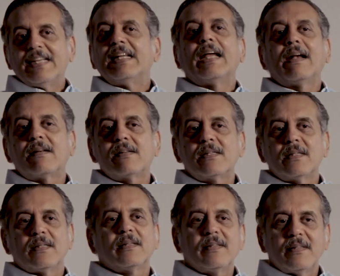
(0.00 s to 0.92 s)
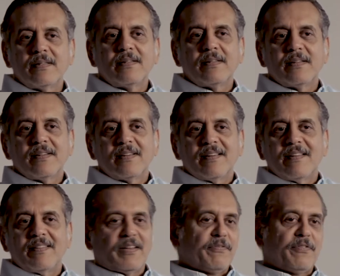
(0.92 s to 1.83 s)
get
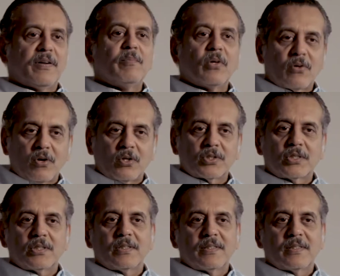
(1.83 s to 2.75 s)
their film across